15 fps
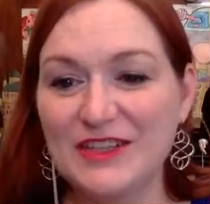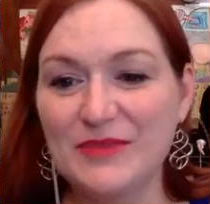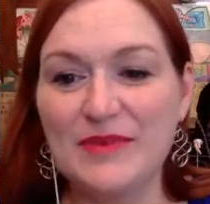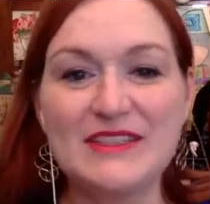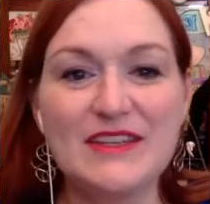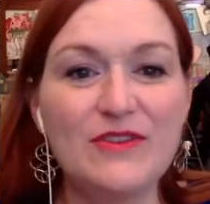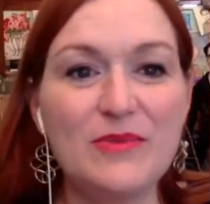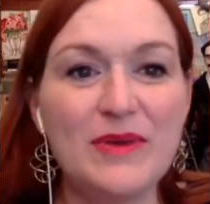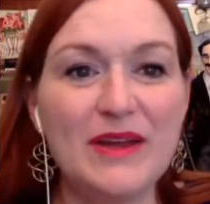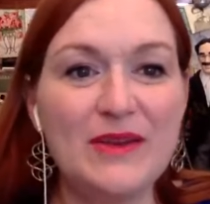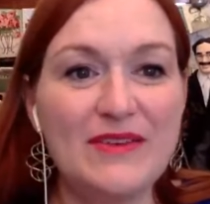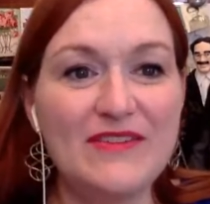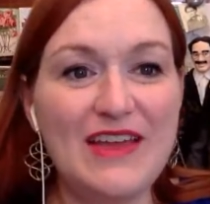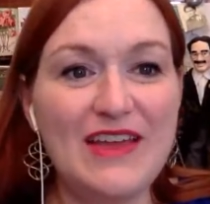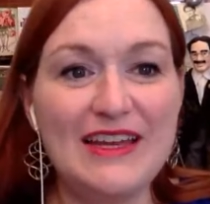much, everybody.
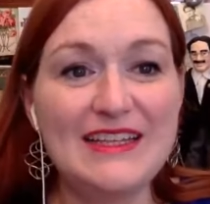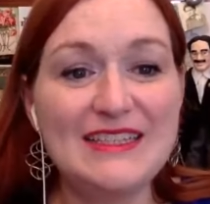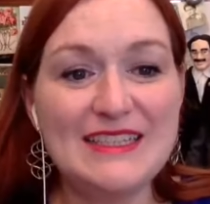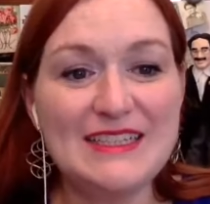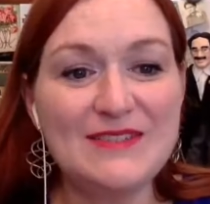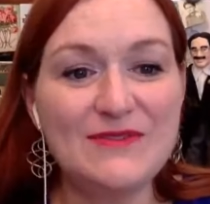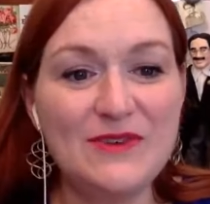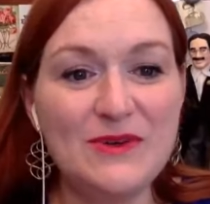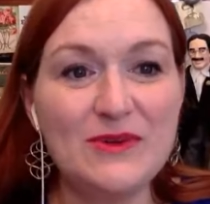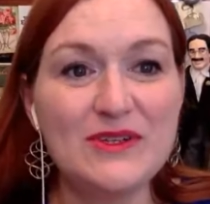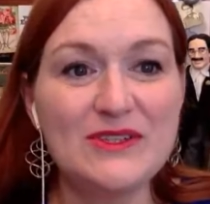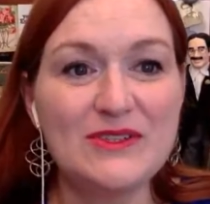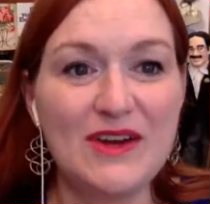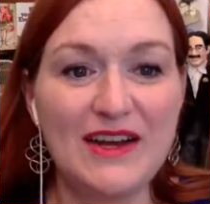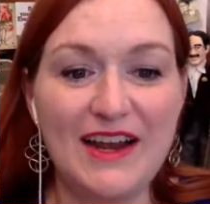We have eighty-six
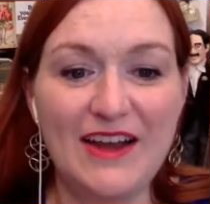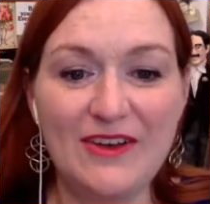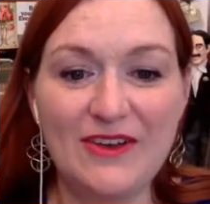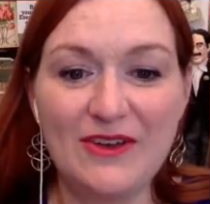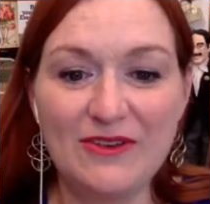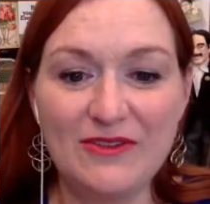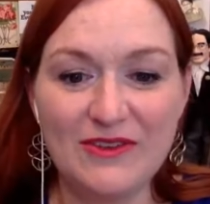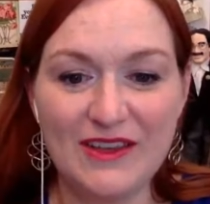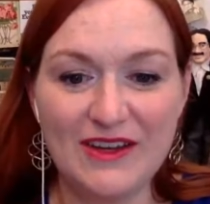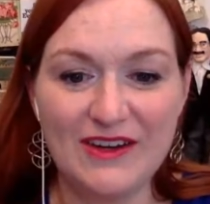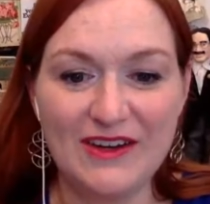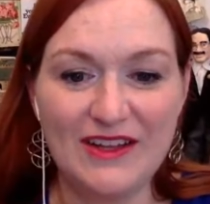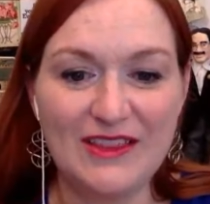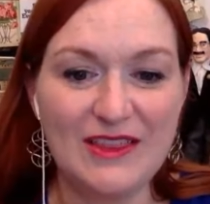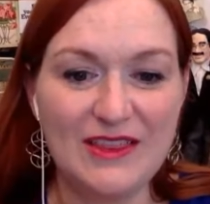viewers right now. Go over there
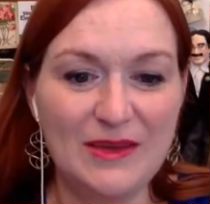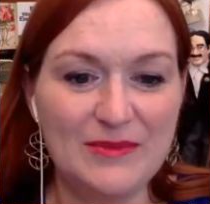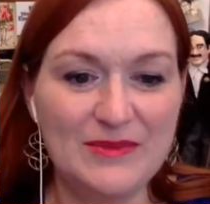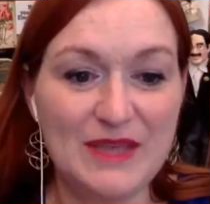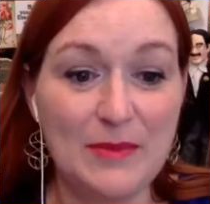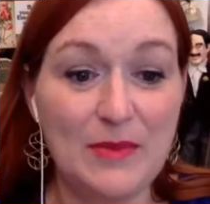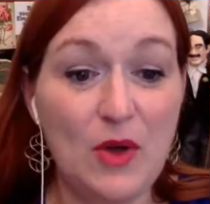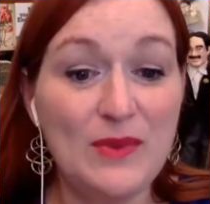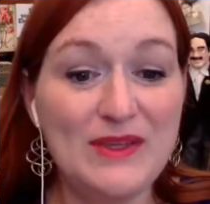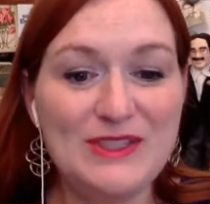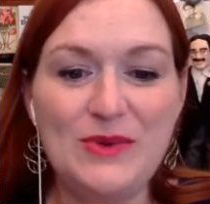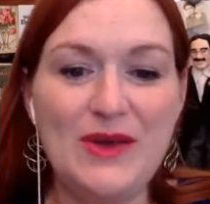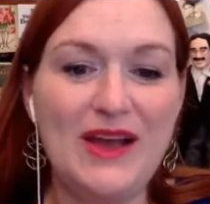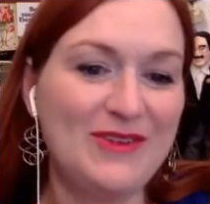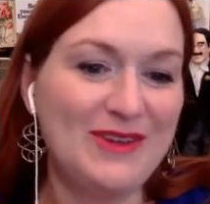and hit thumbs up. Oh, we
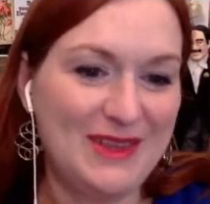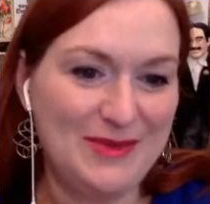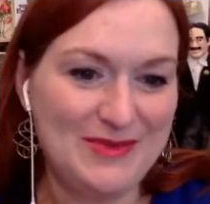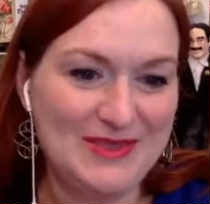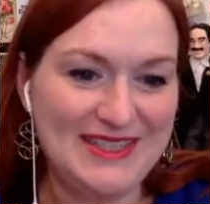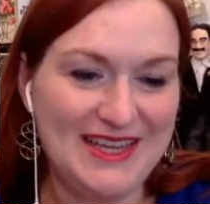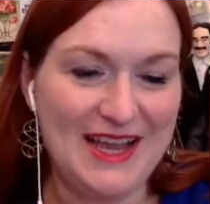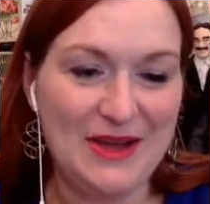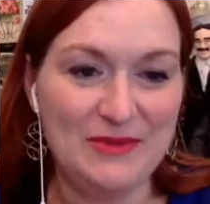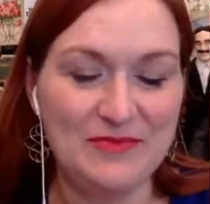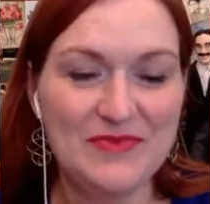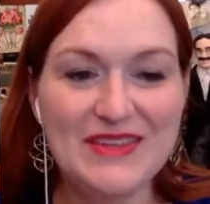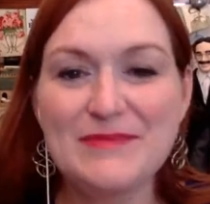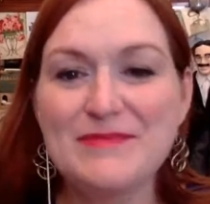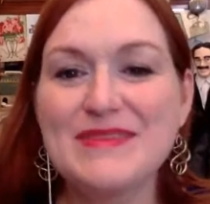do have our thumbs down.
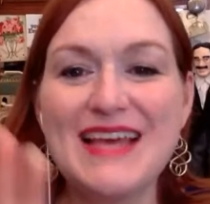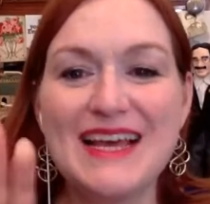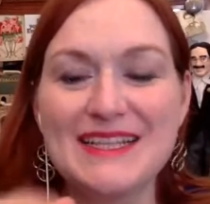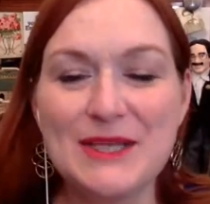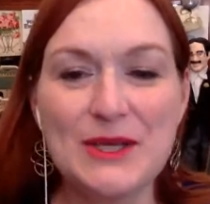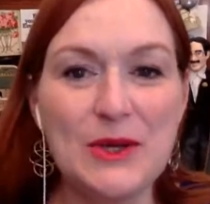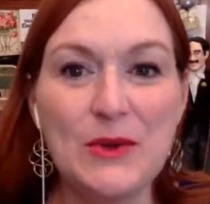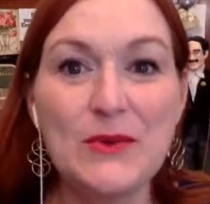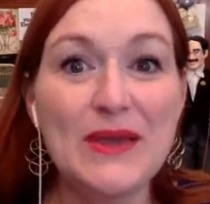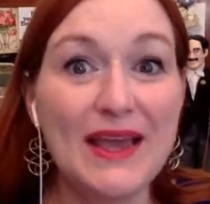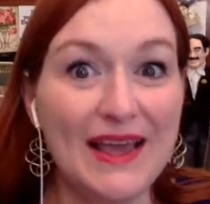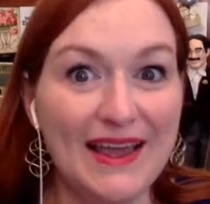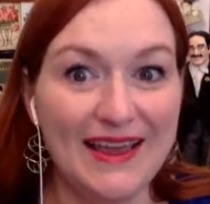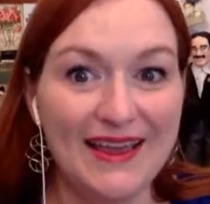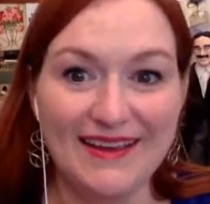But that's
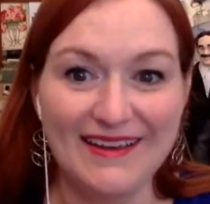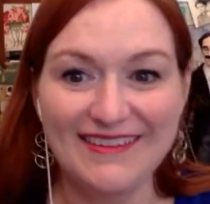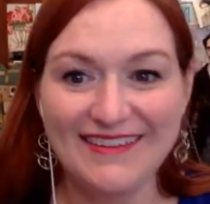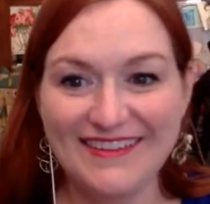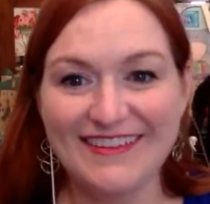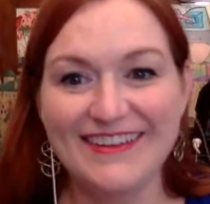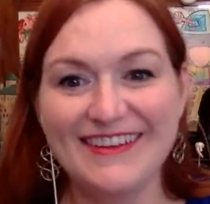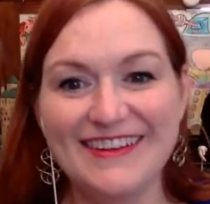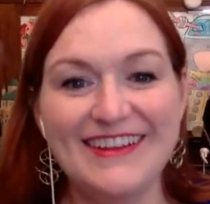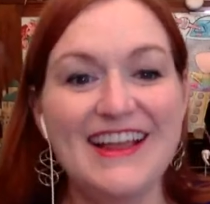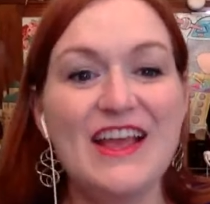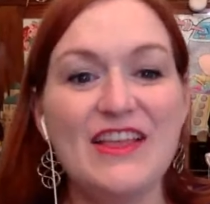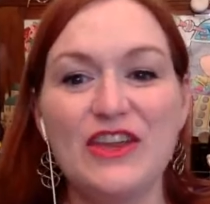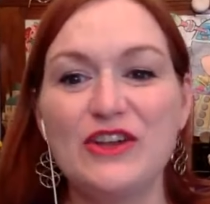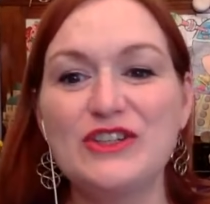okay.
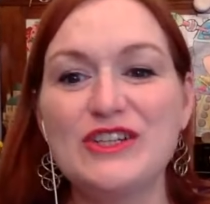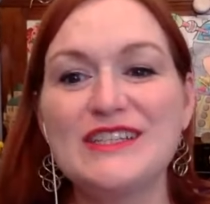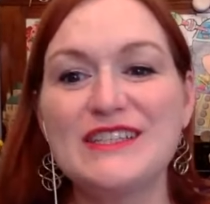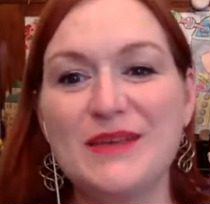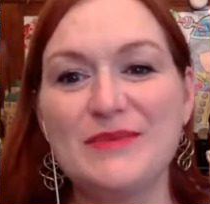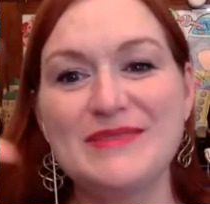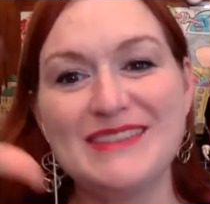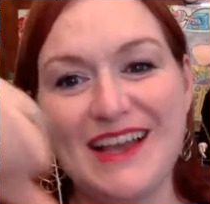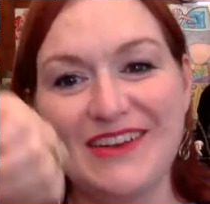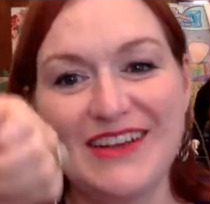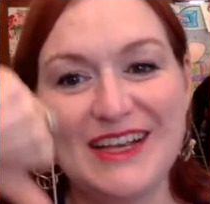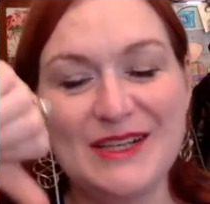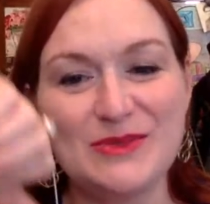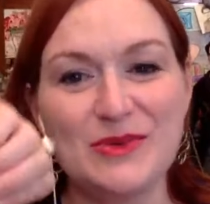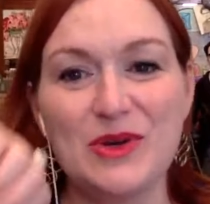They're just thumbs
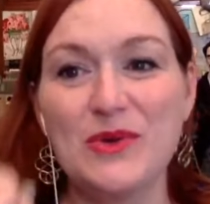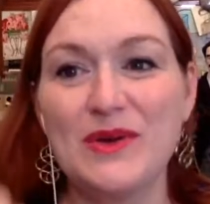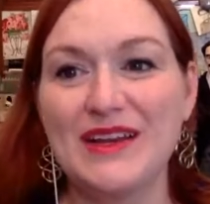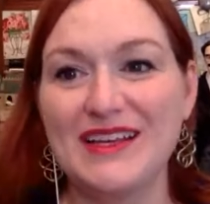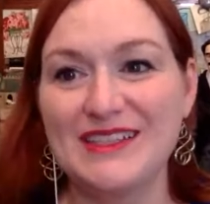downing because we're quitting